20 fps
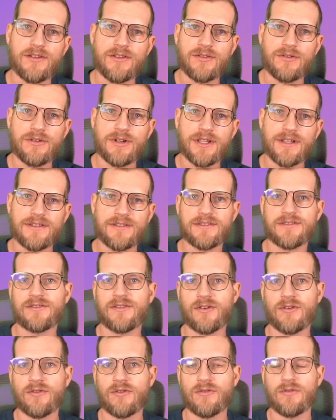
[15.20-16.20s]
doing it
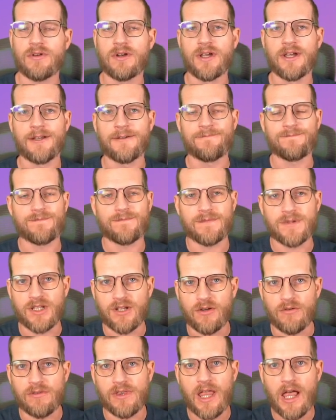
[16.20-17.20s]
so,
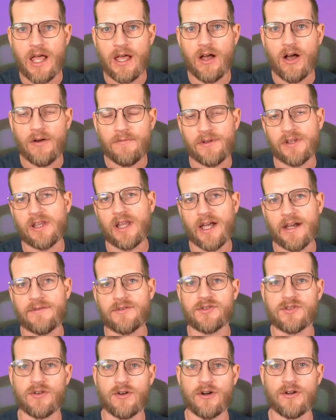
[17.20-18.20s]
off of live
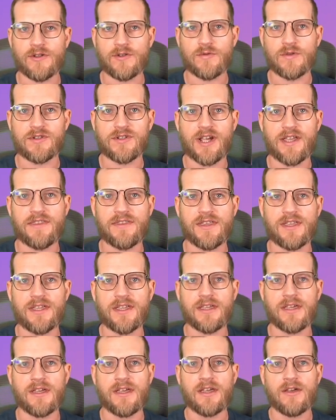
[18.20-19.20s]
charts, which I
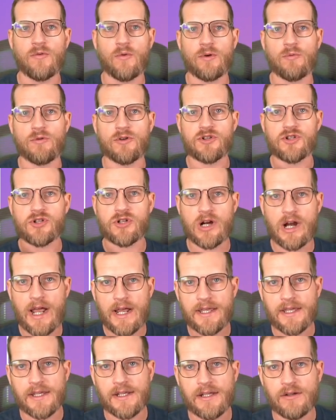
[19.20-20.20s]
think when we're
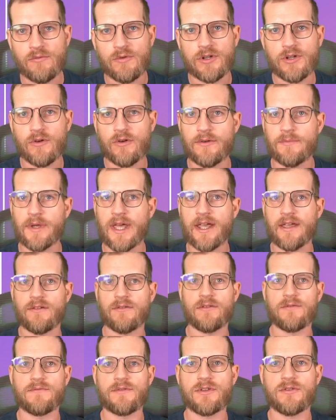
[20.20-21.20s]
tracking and we're going back and
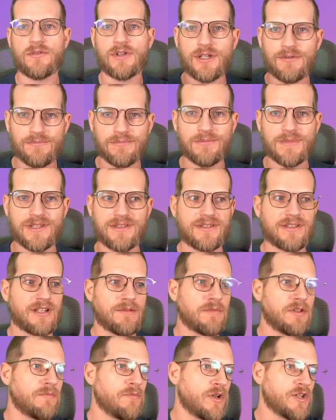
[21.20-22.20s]
reviewing, this is going to
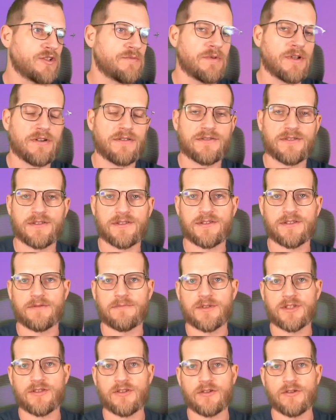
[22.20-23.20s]
be a much better system.
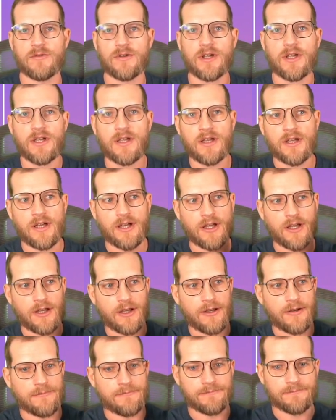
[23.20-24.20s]
So,
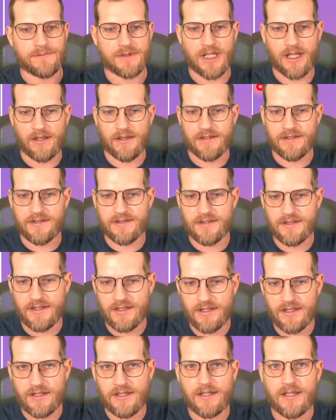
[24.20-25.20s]
yeah, let's
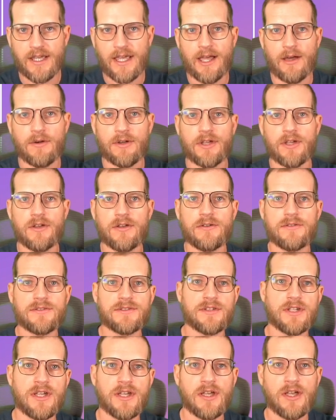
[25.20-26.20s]
see how it goes.
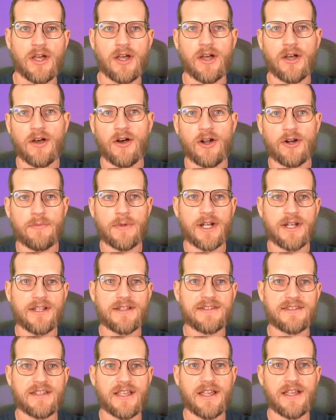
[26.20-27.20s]
Automated
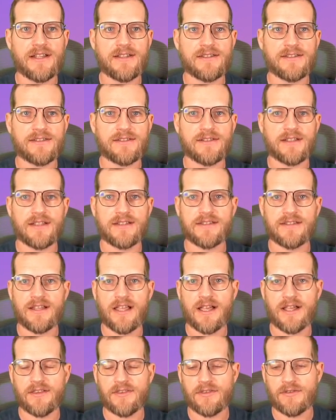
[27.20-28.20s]
insights. It's
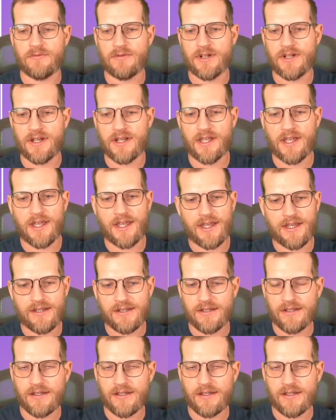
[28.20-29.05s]
9:3 today.